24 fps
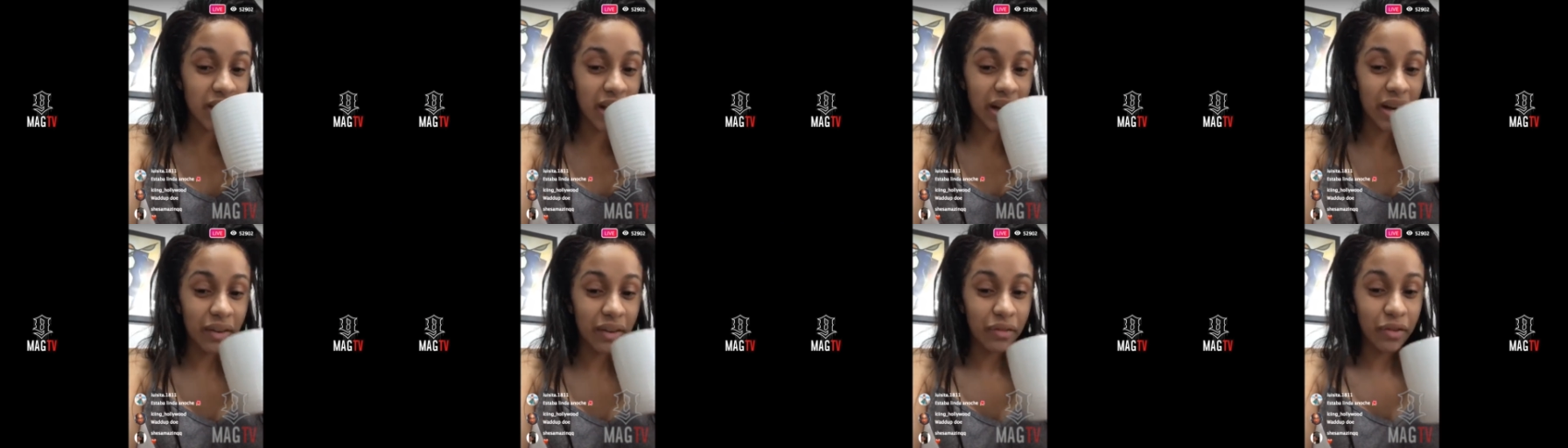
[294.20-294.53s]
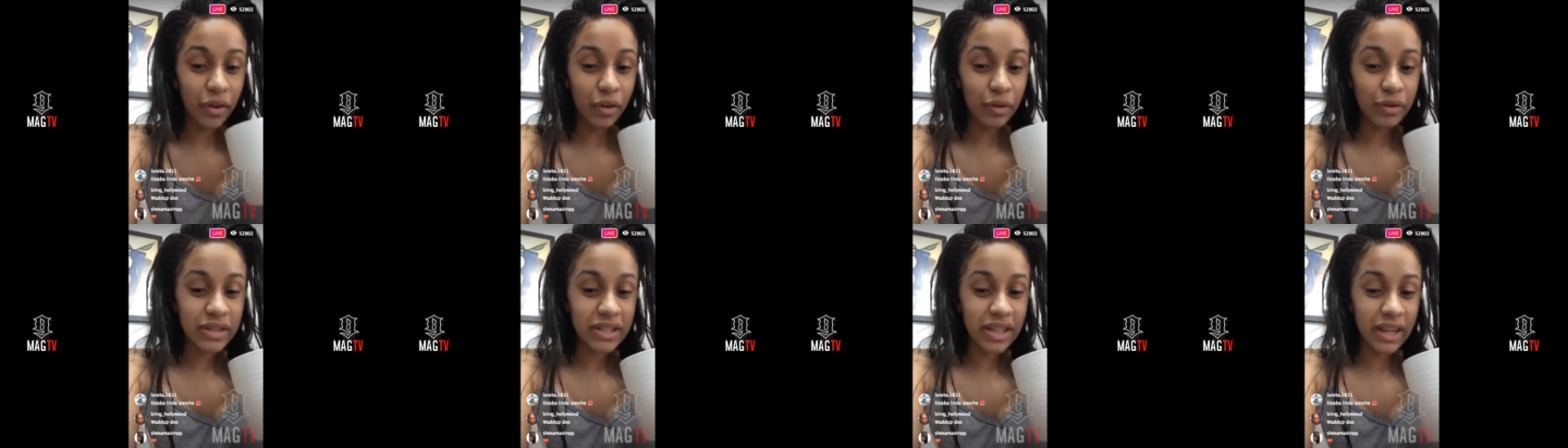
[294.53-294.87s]
What's
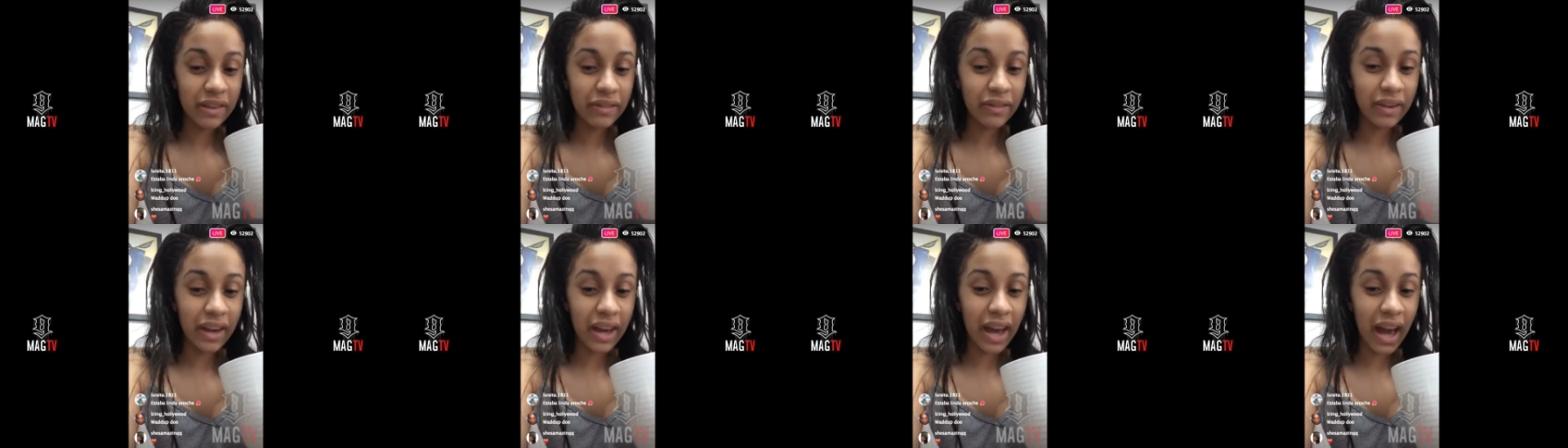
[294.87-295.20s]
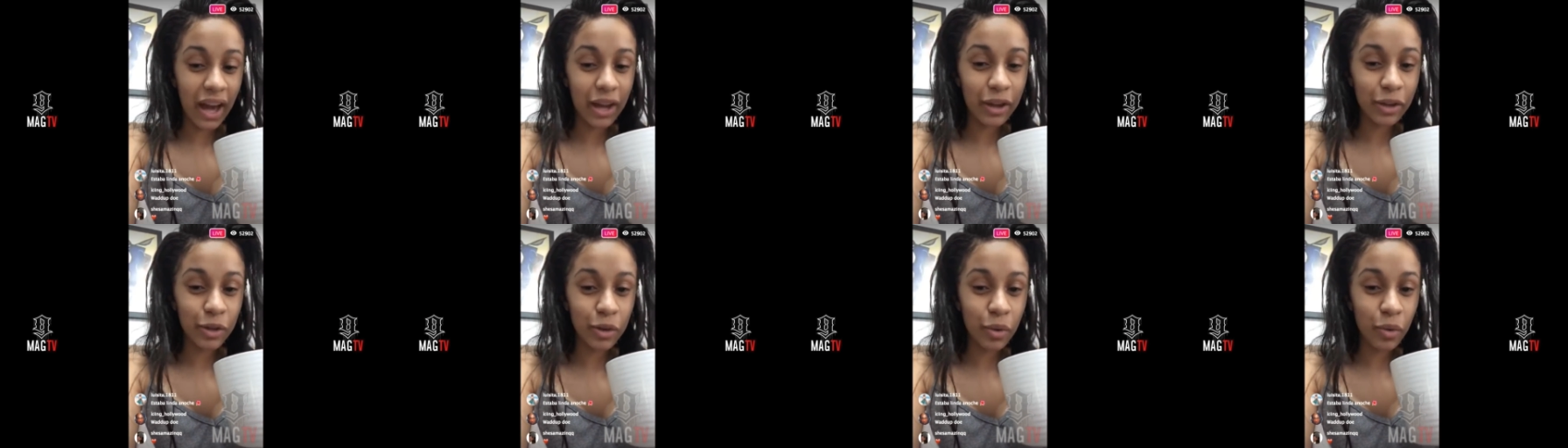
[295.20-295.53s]
good, bro? TV?
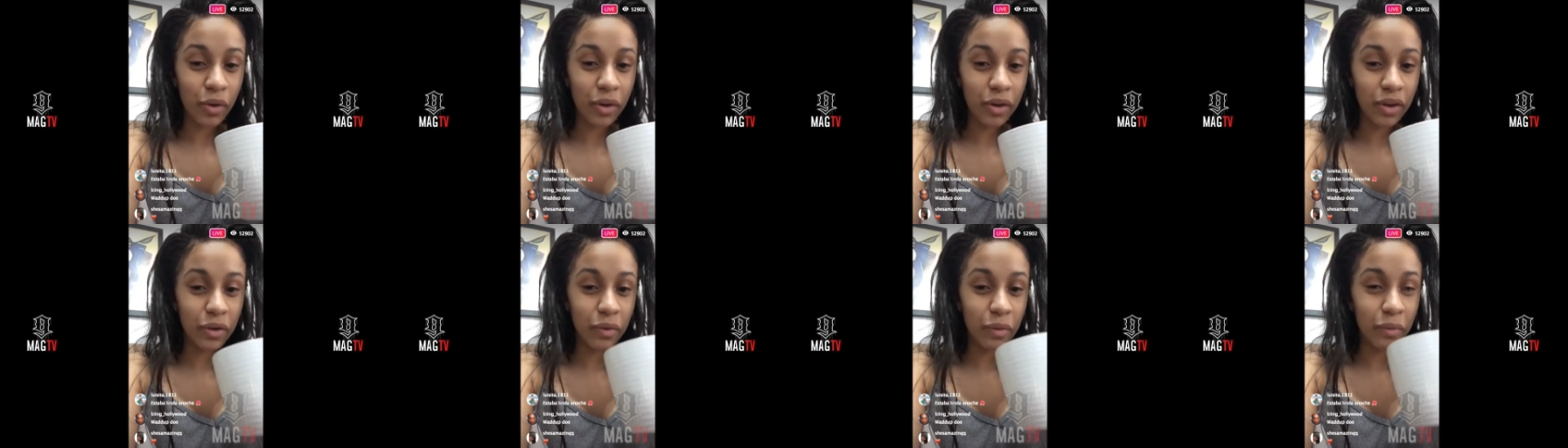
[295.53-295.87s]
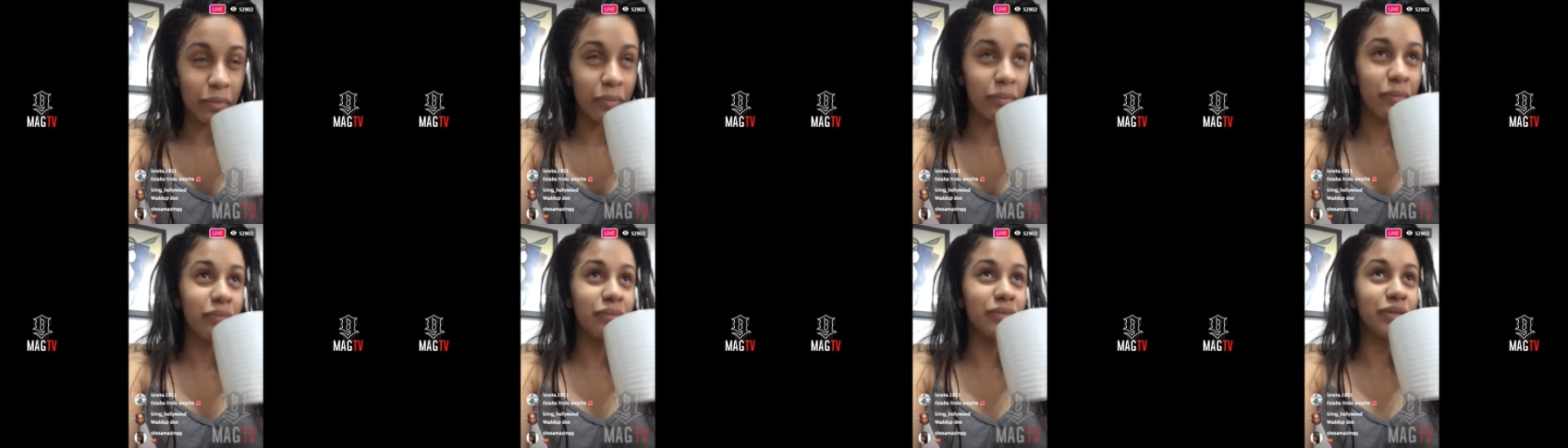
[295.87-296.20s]
How you doing,
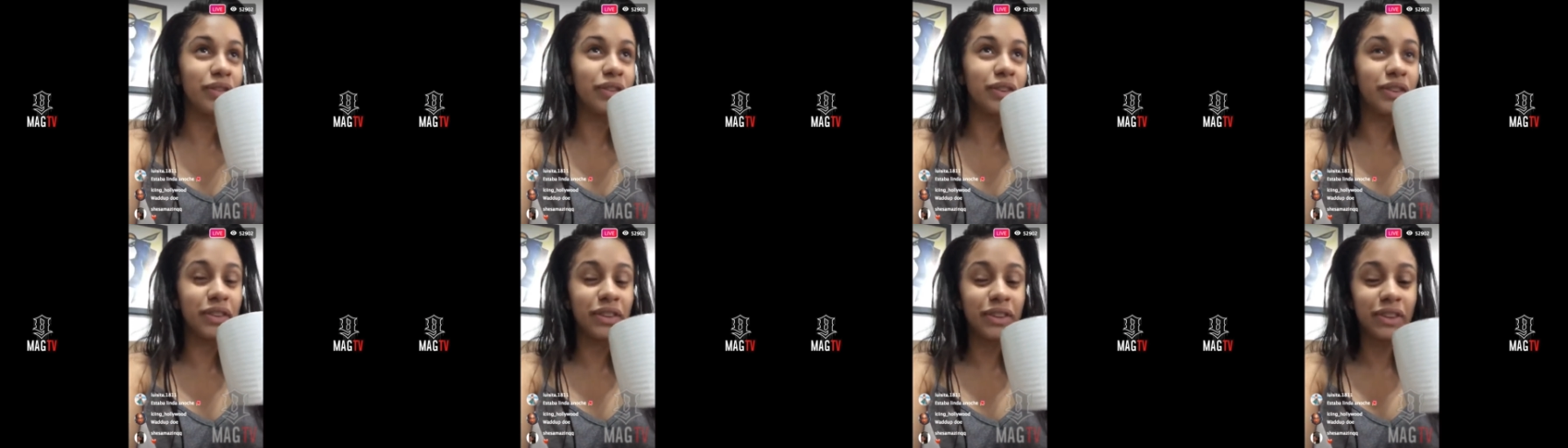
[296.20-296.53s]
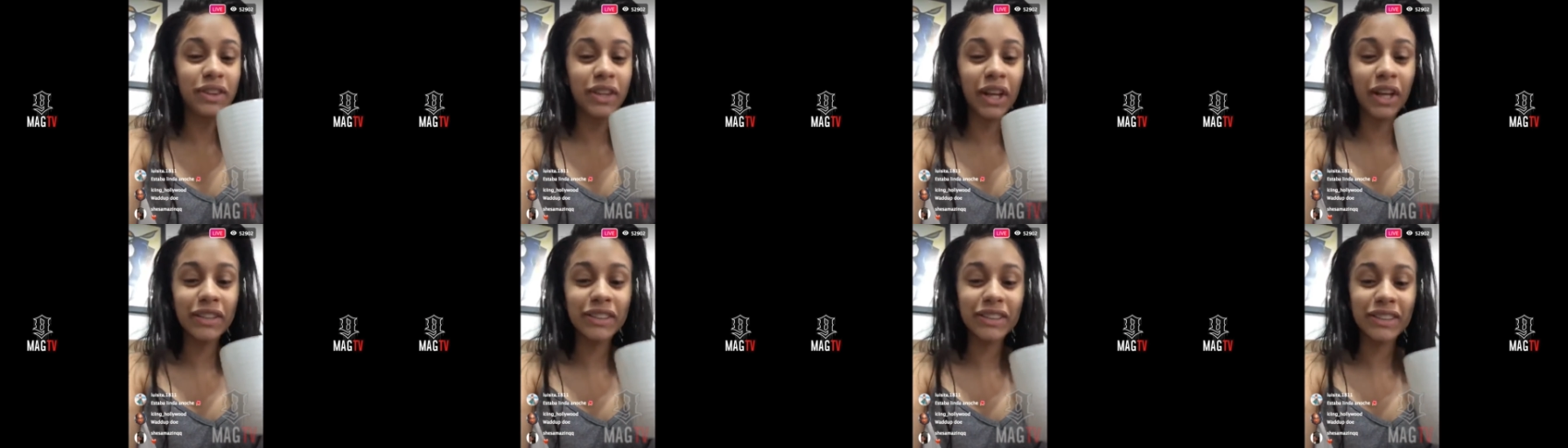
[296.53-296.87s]
you
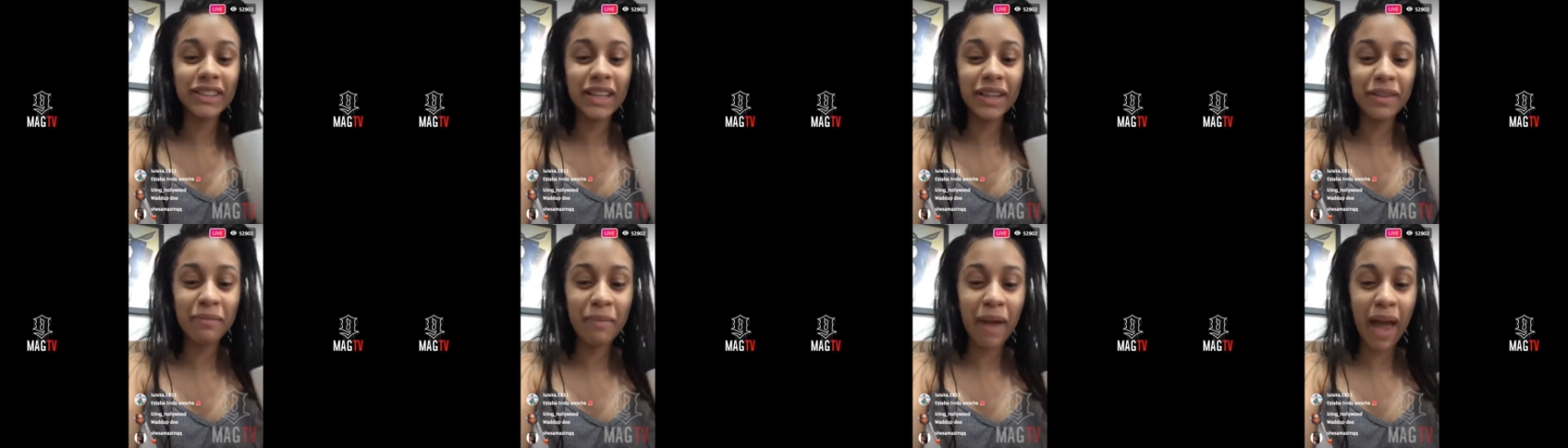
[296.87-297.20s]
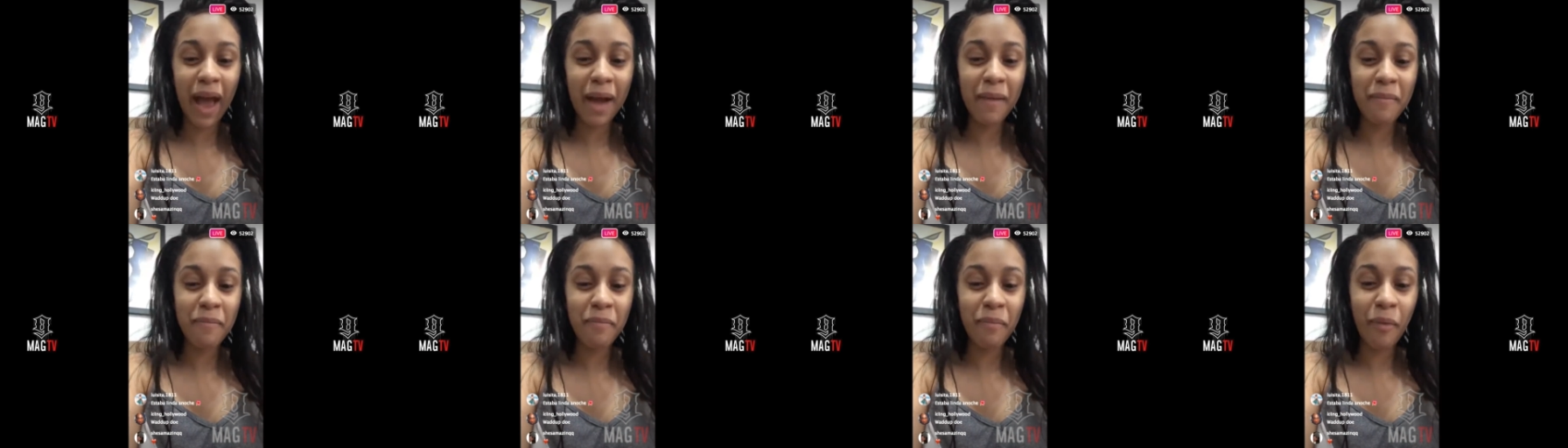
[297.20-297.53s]
dusty
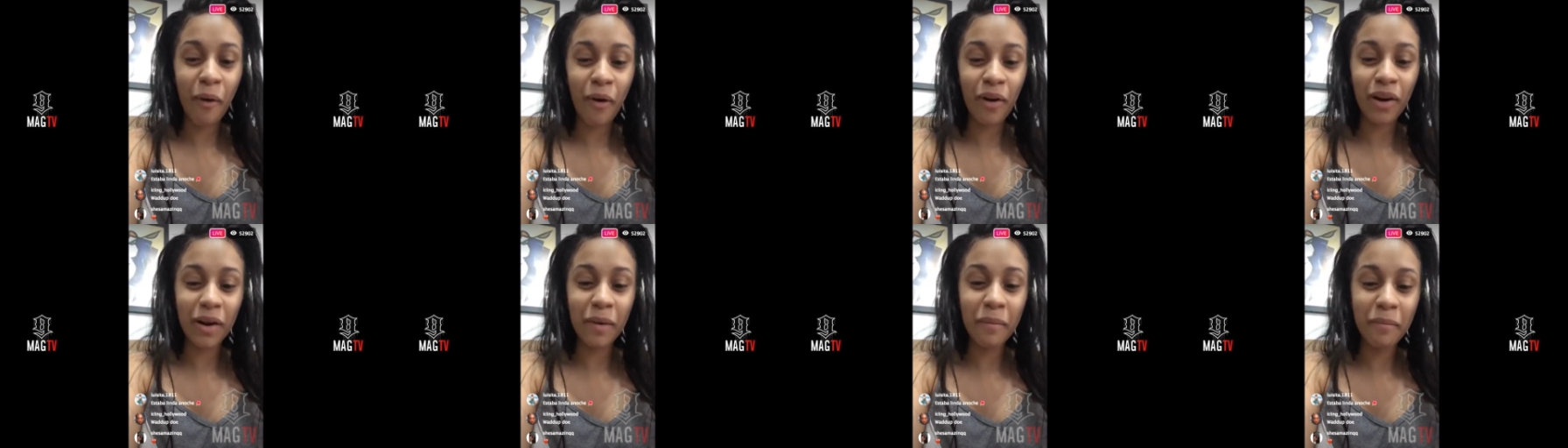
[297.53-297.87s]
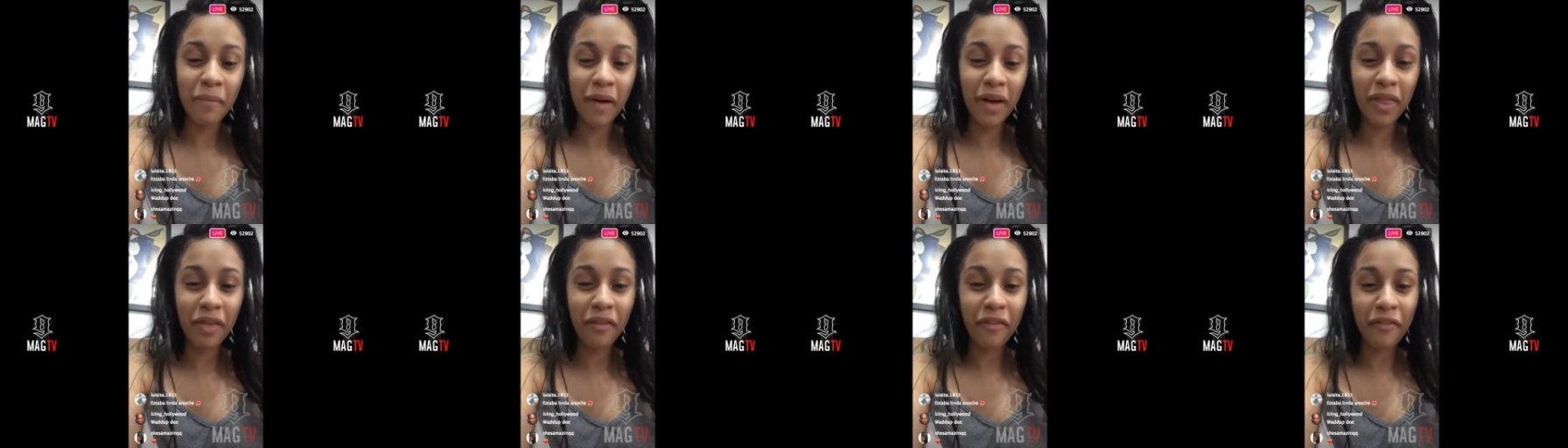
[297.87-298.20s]
mag baller
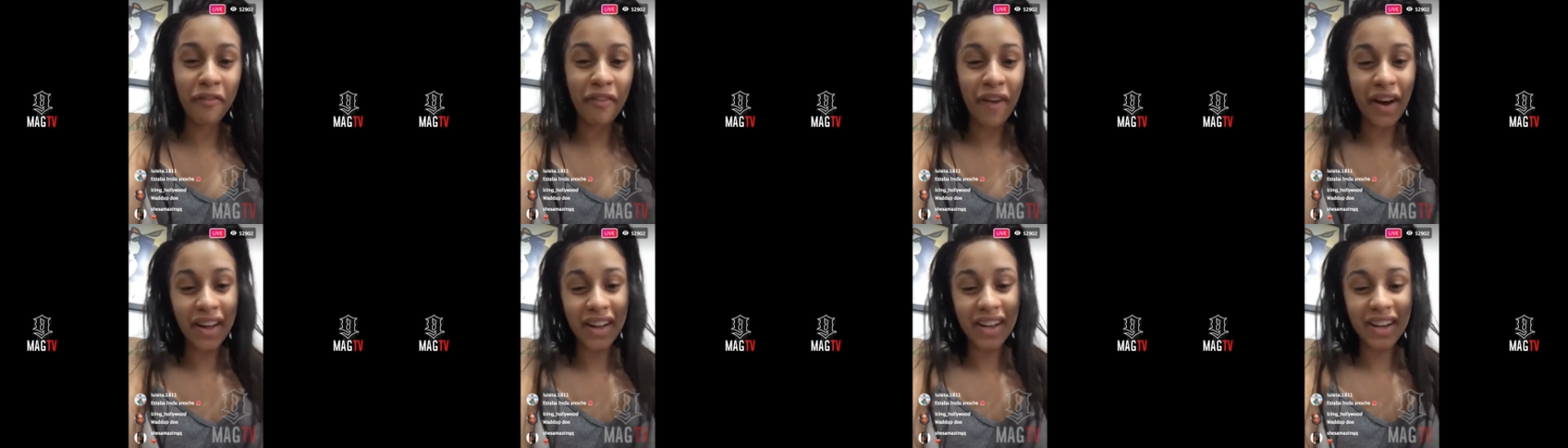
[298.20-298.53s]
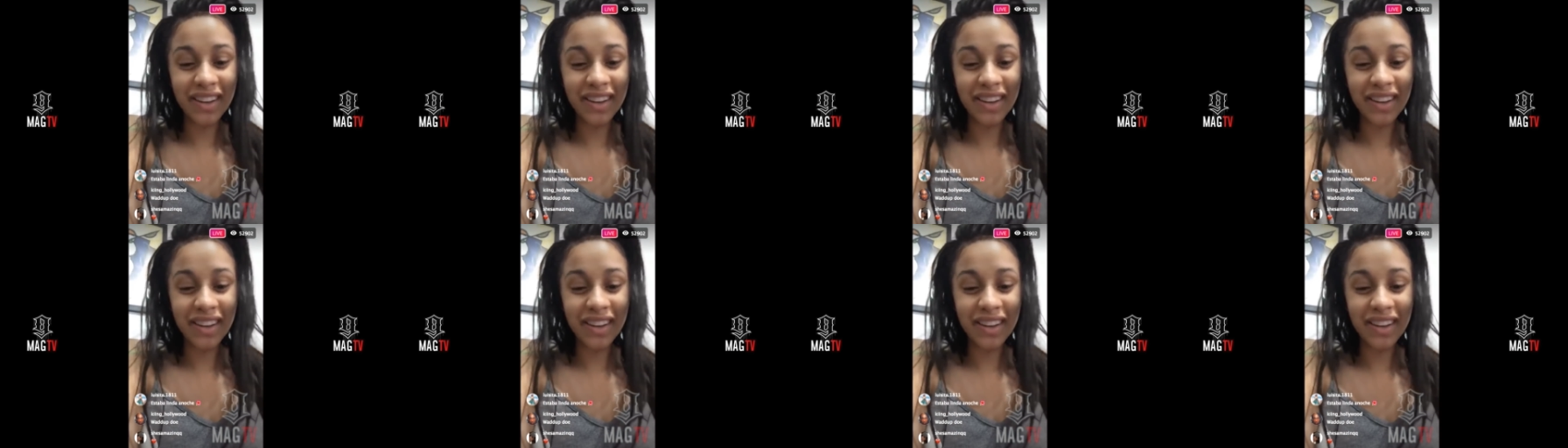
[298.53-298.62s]
mother?